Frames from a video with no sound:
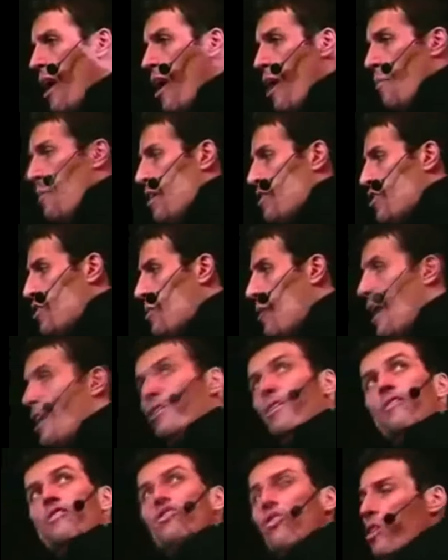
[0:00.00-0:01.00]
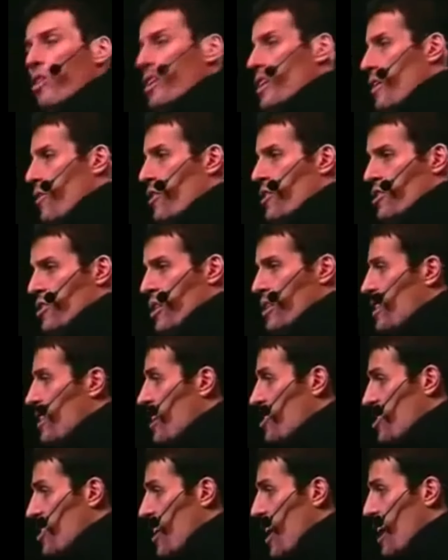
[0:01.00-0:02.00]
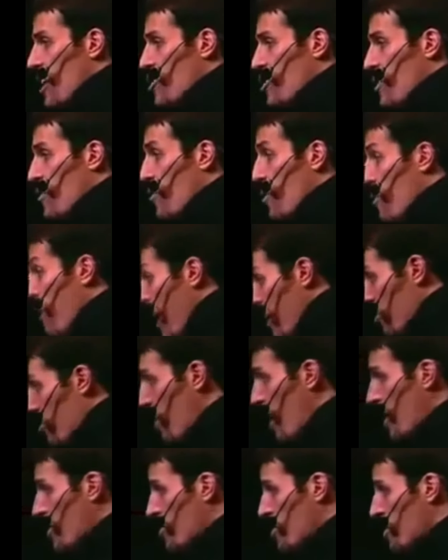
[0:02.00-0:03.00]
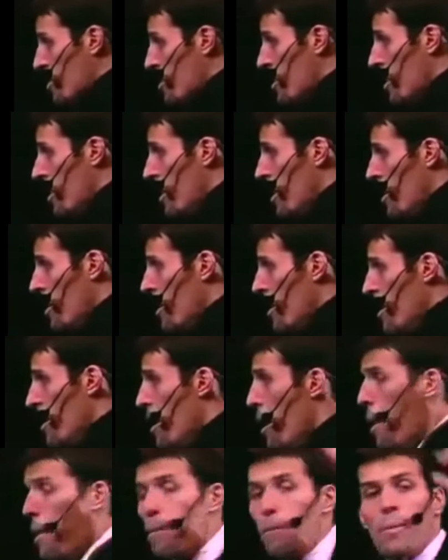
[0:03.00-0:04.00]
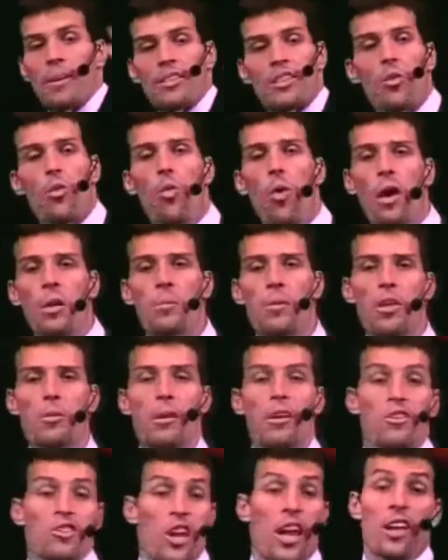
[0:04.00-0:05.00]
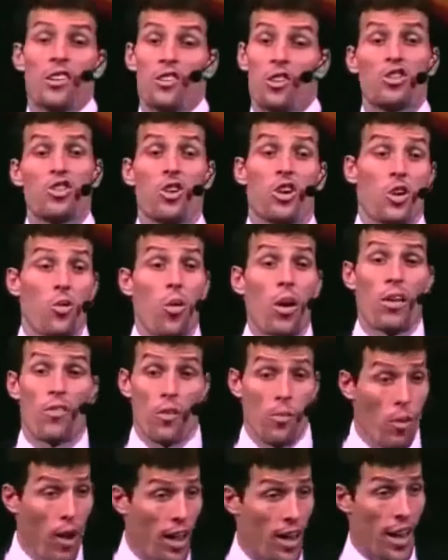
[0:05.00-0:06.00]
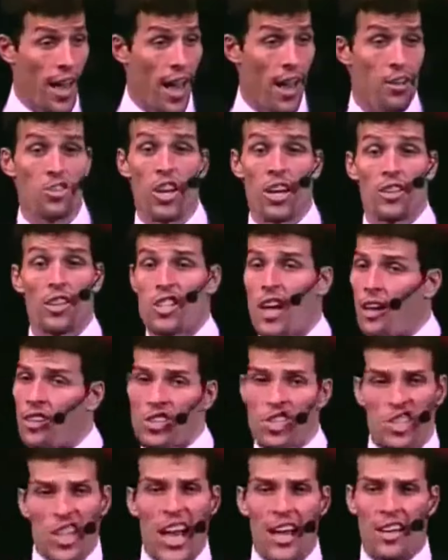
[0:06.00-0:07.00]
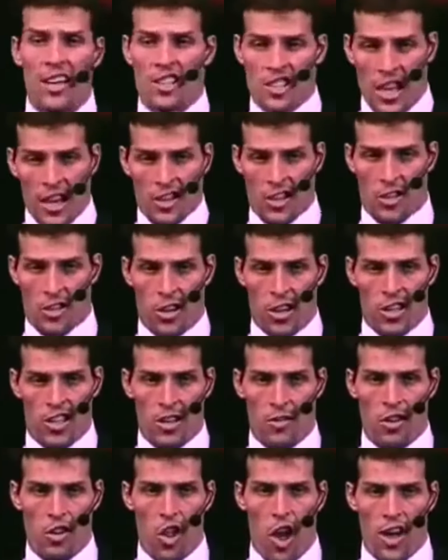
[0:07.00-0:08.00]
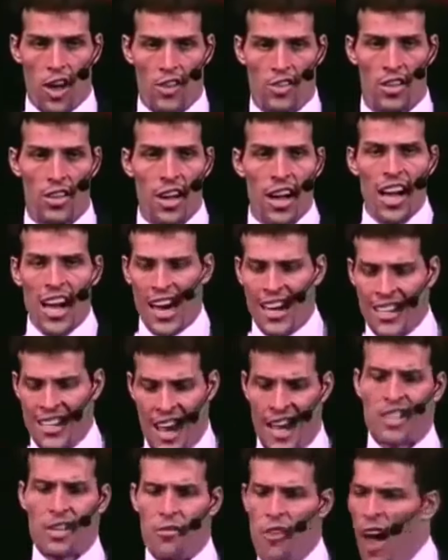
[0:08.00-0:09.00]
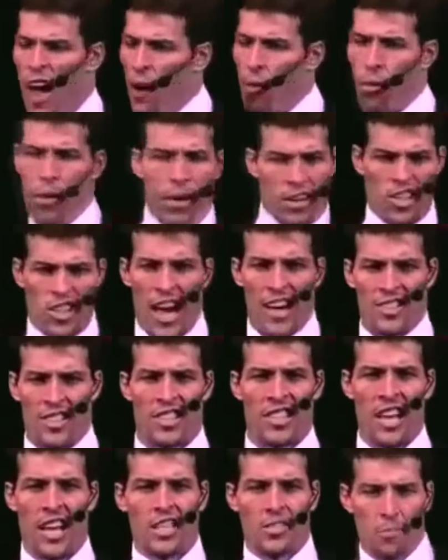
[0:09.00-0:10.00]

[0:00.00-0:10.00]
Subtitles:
from now, a month from now, you have a totally different destination from that direction. But the 1 millimeter change, I'll show you one of them right now. Check this out. Stay in the state of certainty. Some of you lost it. Intensify it, whatever it takes.